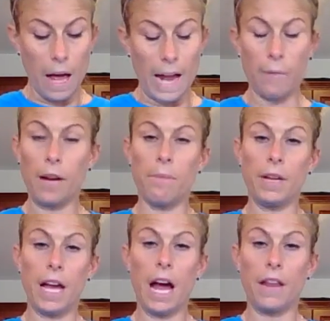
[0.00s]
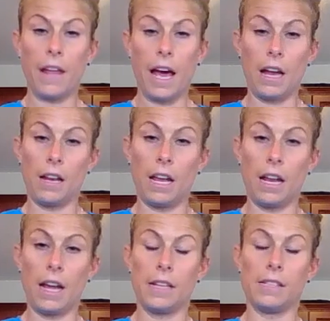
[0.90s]
I went beyond that,
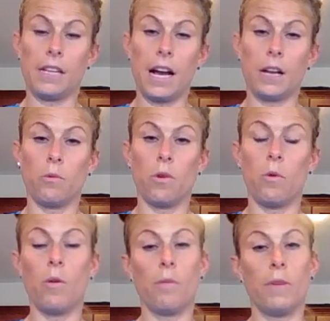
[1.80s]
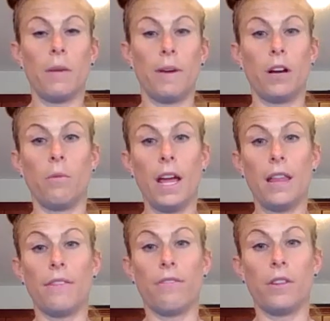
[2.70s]
and I decided, well, what would be a better
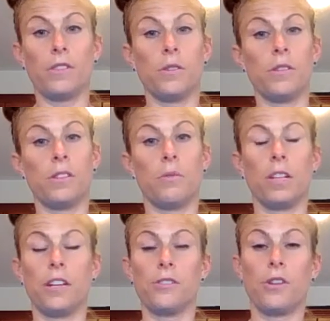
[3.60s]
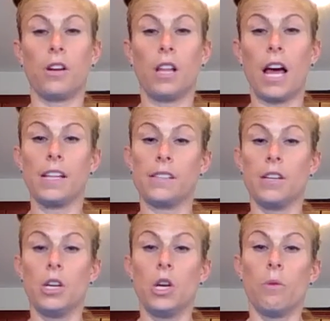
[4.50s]
way for the students to really
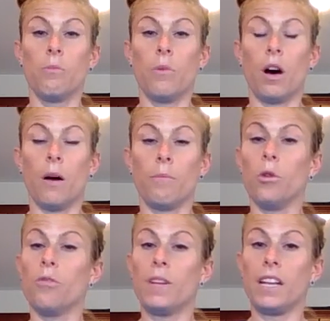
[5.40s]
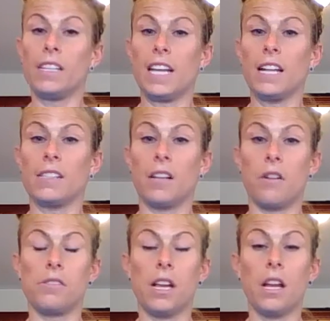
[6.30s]
internalize movement and dance and
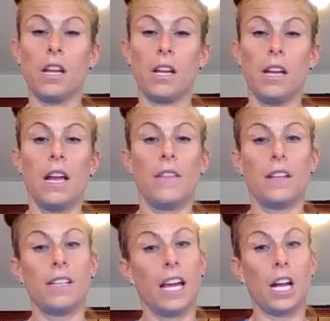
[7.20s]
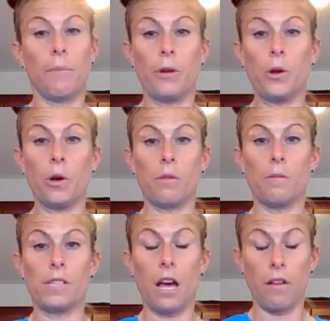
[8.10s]
understanding than to get up and do it
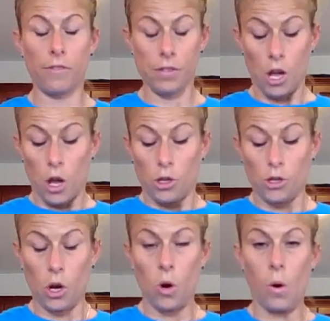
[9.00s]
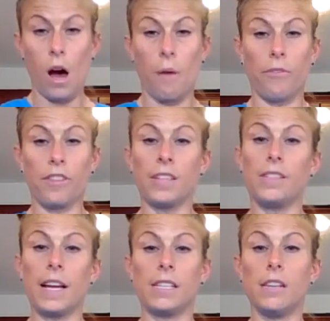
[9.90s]
themselves. So for
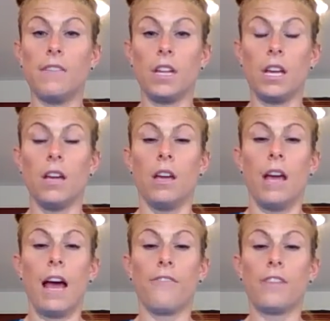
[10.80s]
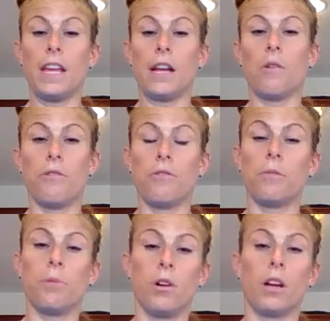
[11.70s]
this activity, after they go through the
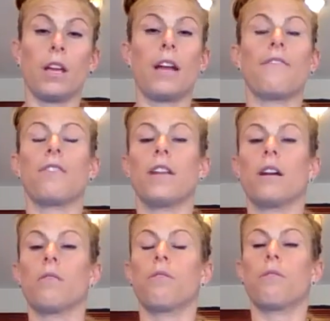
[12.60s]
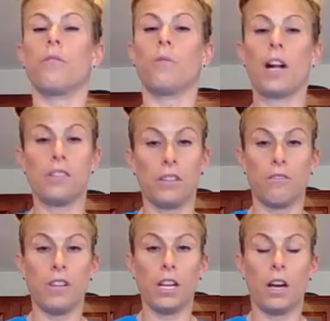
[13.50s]
book and after they go through watching the
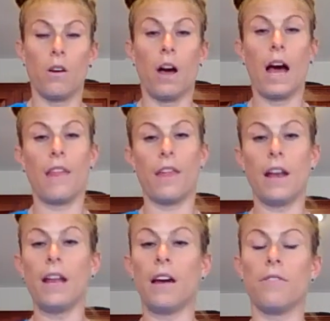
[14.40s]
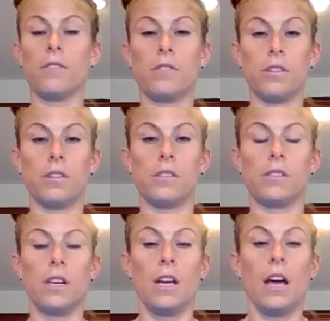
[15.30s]
video, I then have those
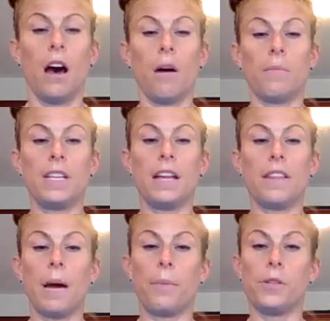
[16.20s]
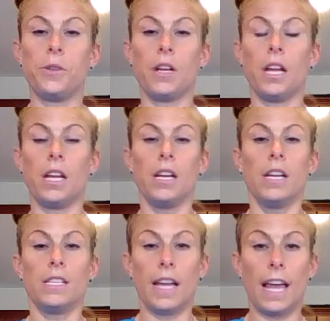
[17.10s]
students take the opportunity
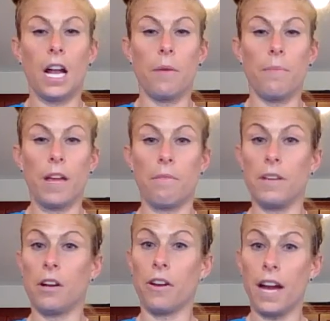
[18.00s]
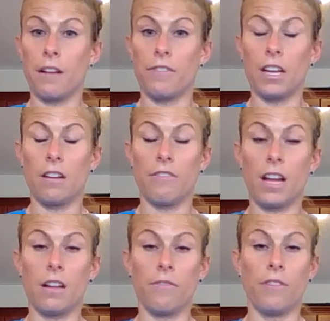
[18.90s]
to get up and be creative and
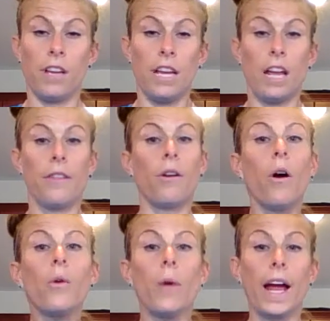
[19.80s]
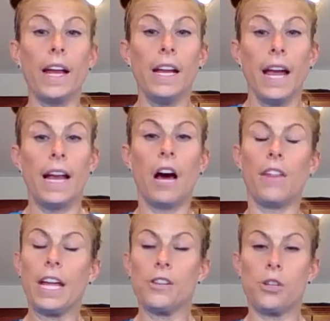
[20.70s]
innovative in their own way and how
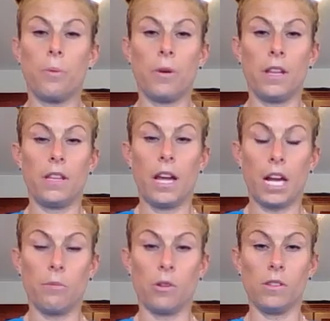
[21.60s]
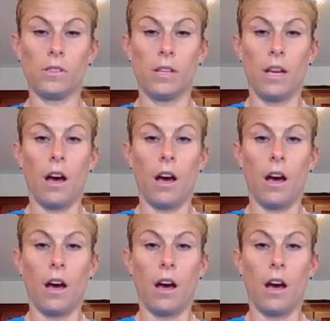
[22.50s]
they interpreted the animals